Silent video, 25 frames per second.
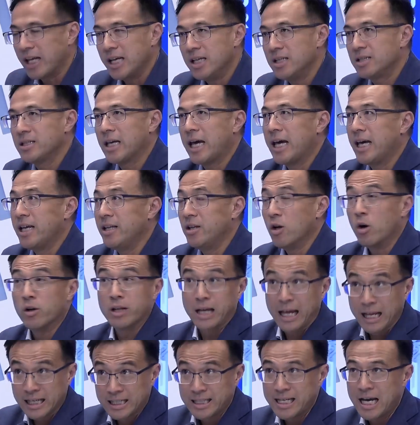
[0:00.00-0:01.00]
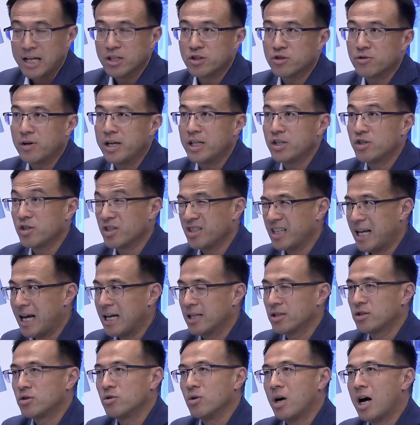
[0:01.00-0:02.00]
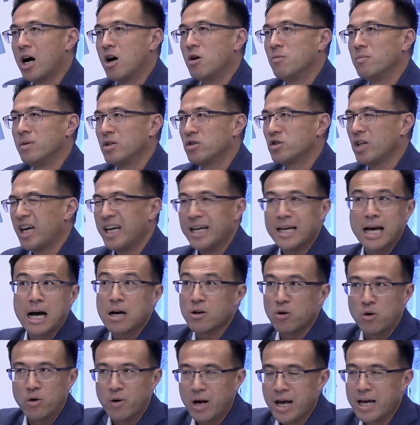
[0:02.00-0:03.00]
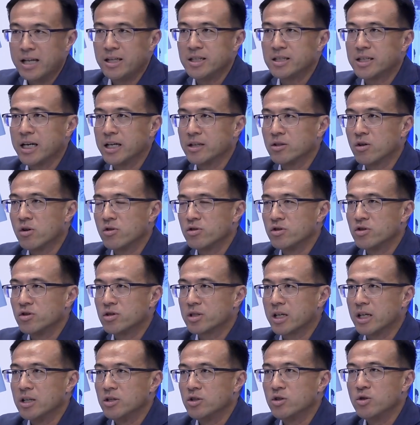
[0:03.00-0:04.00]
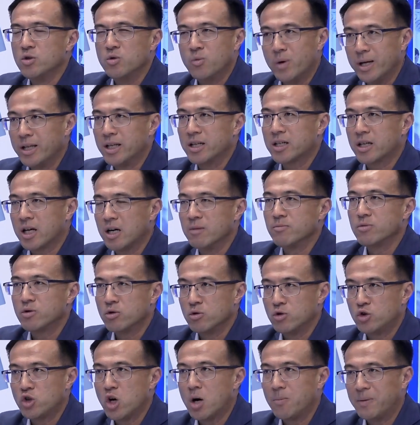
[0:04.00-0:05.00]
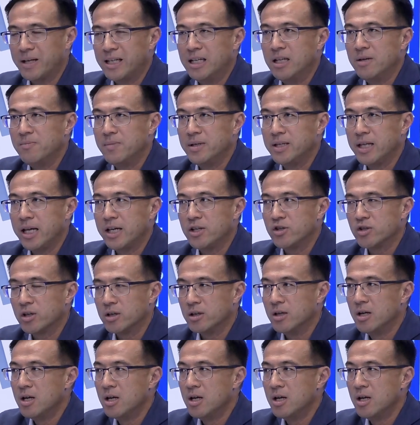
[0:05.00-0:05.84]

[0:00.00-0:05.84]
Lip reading: is an exaggeration as to how much AI or any technologies can do when it comes to job elimination.